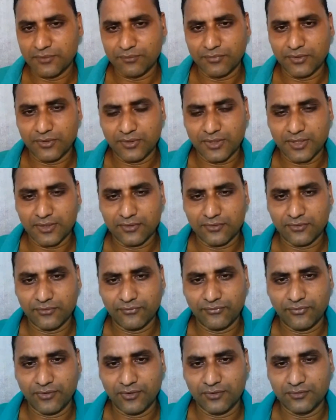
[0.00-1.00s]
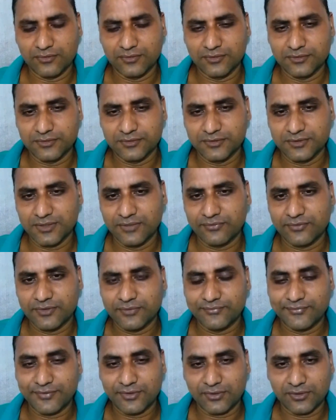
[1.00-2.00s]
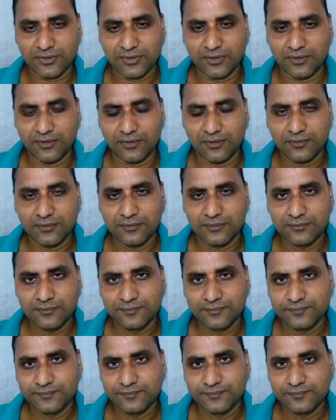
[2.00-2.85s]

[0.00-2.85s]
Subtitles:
very important to follow the safety protocol